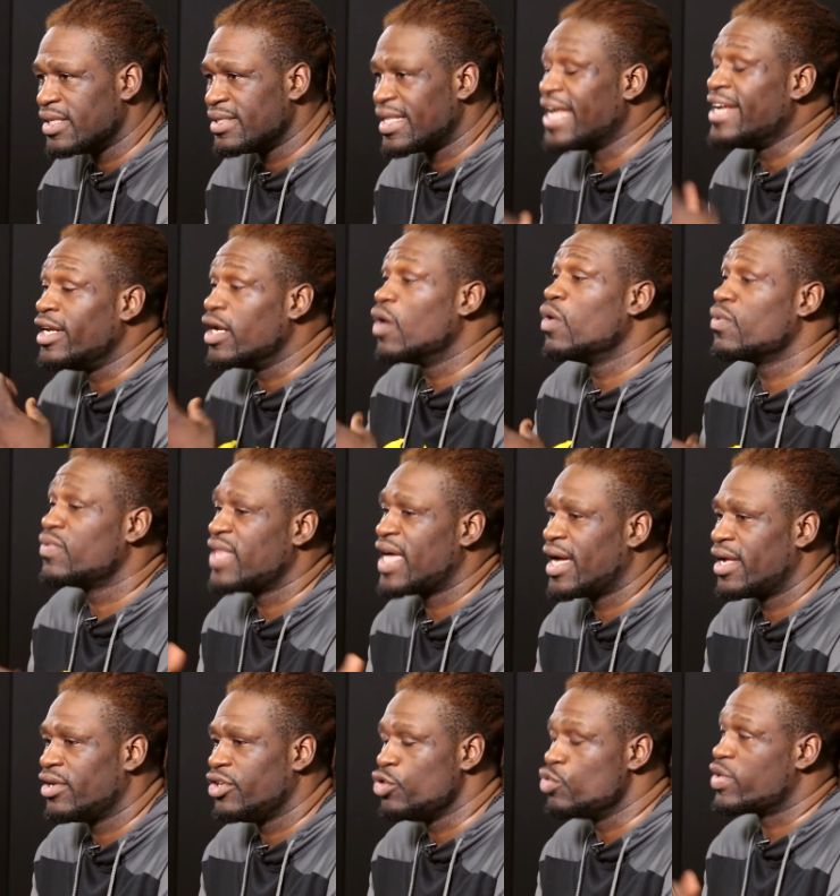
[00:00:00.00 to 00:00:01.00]
they know
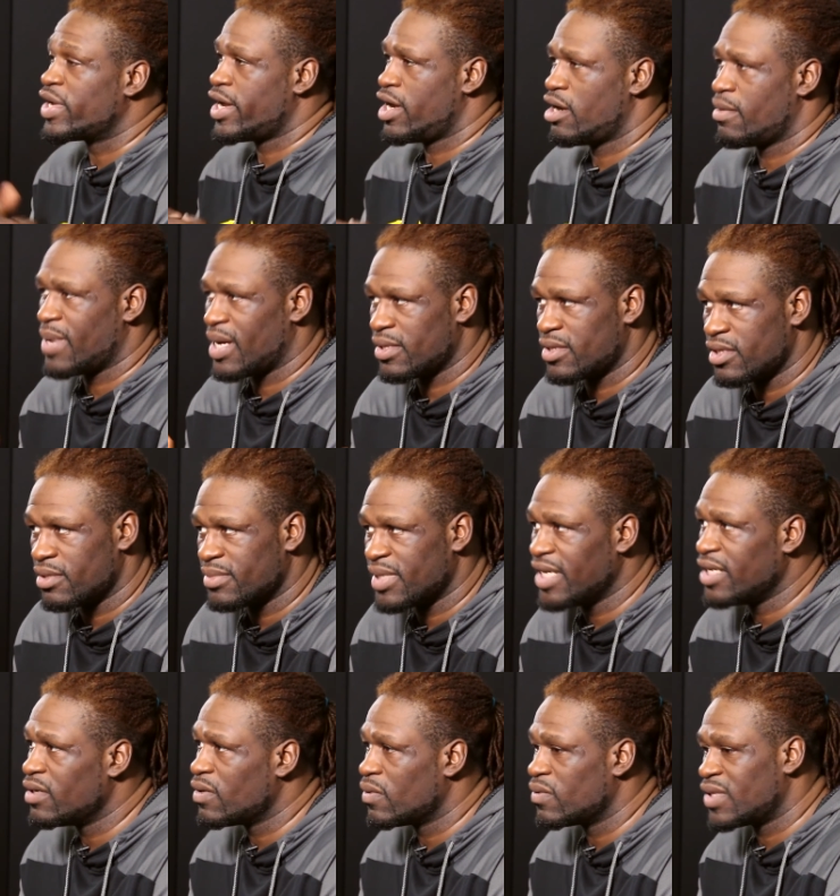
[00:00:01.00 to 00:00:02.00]
that you care about them.
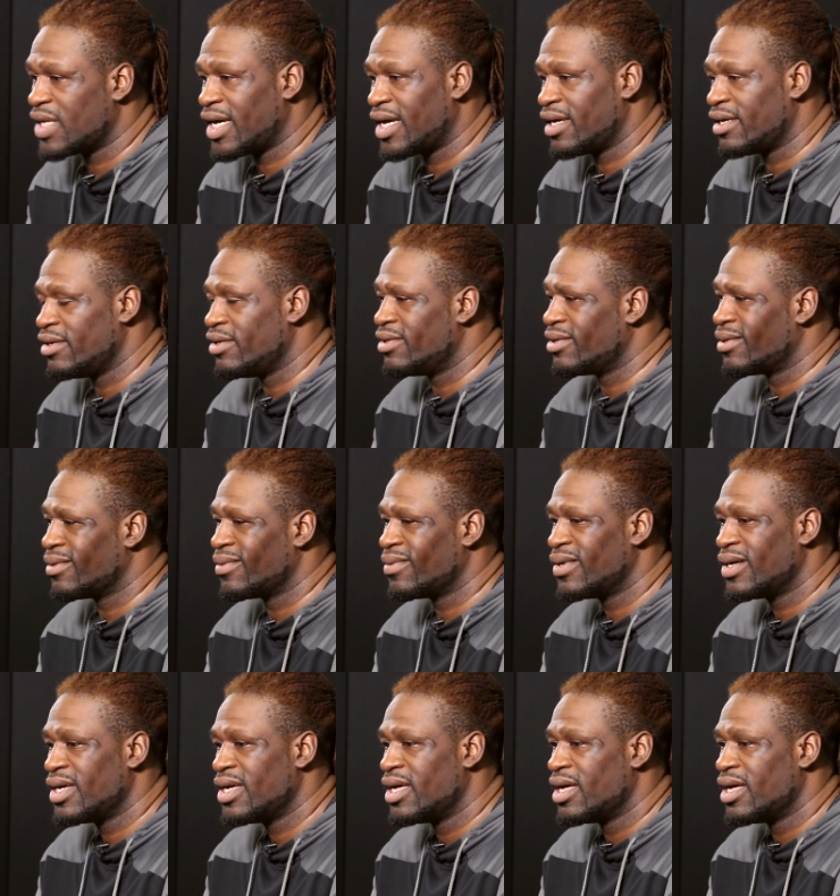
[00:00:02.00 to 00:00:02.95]
They know that, you know,